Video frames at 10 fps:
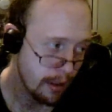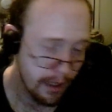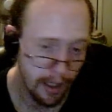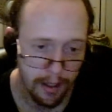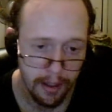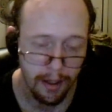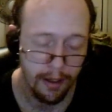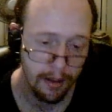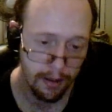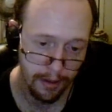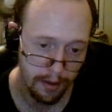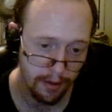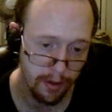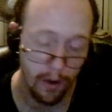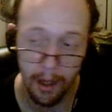again,
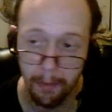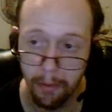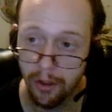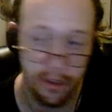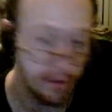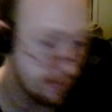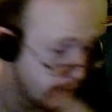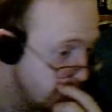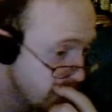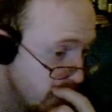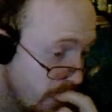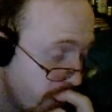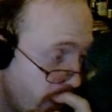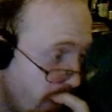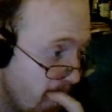I apologize for being
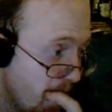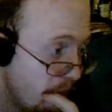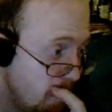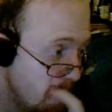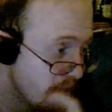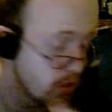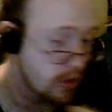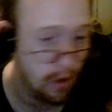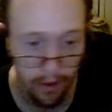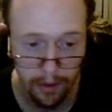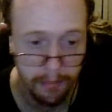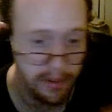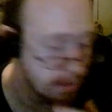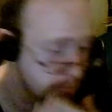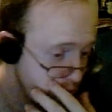sick, and yes, there are going to
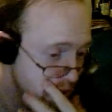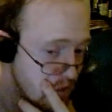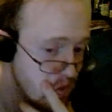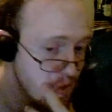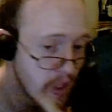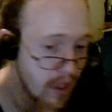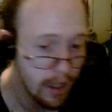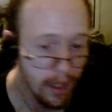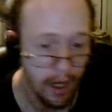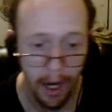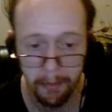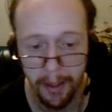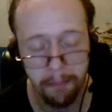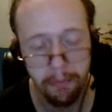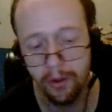be some changes. I
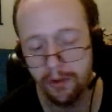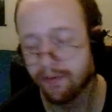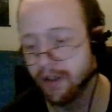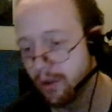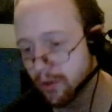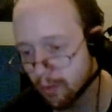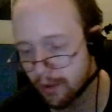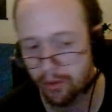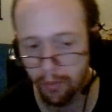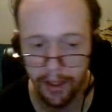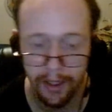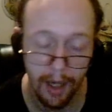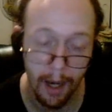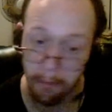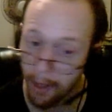might post videos once a
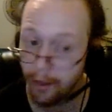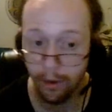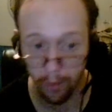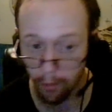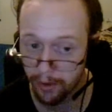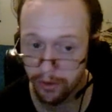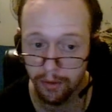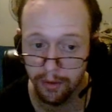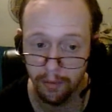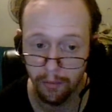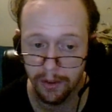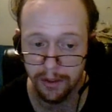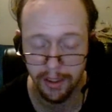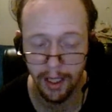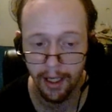week. I might do it once
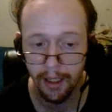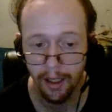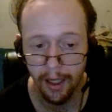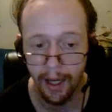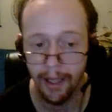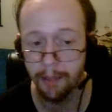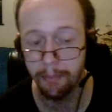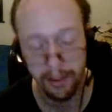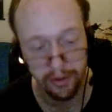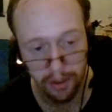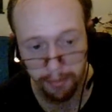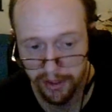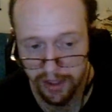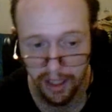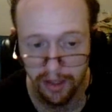a day. It depends on my
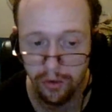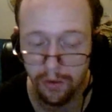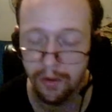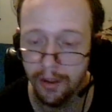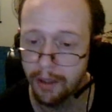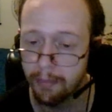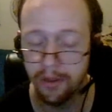schedule. It